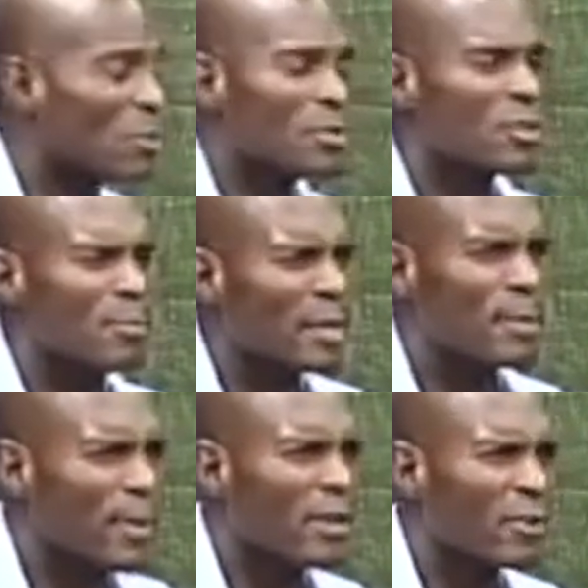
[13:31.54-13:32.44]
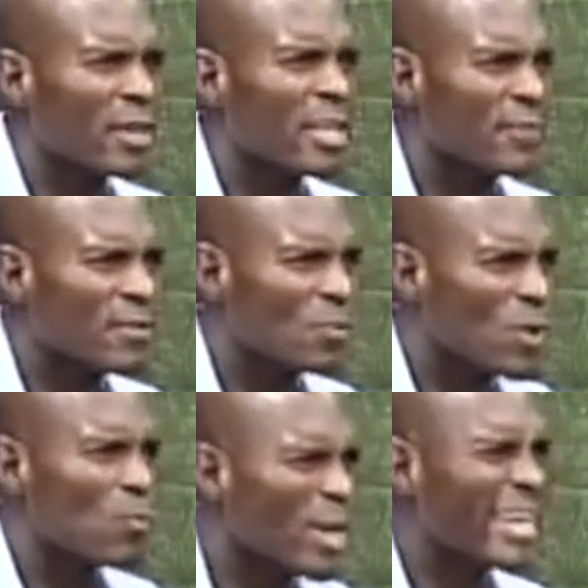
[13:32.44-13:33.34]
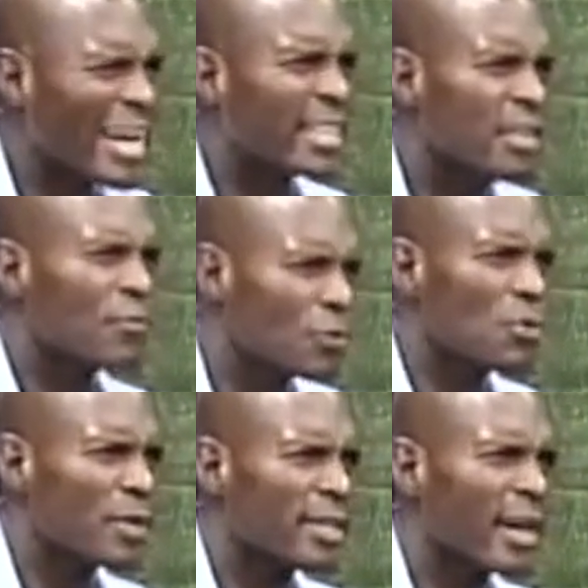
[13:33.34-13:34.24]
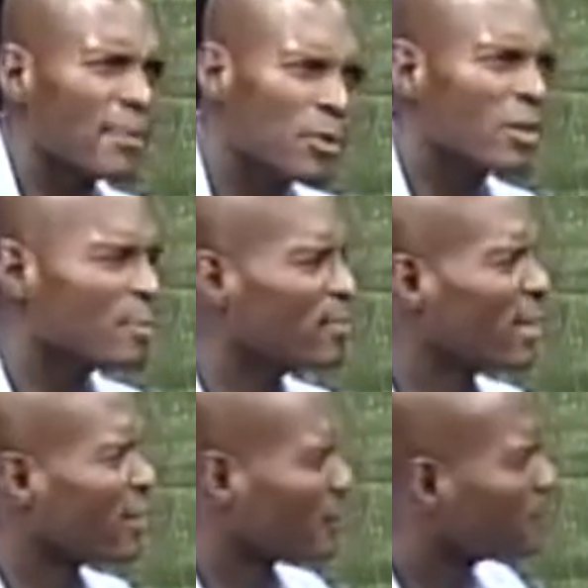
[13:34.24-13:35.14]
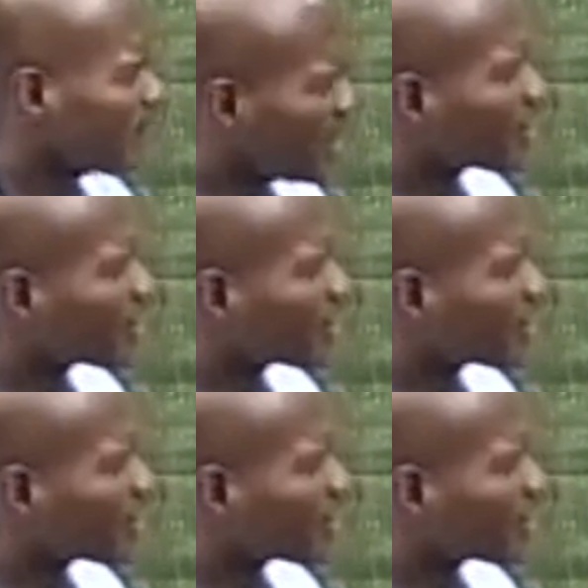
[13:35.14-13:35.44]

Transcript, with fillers: it's going to make me better. Absolutely. when I live through it, I'm going Absolutely. to be better.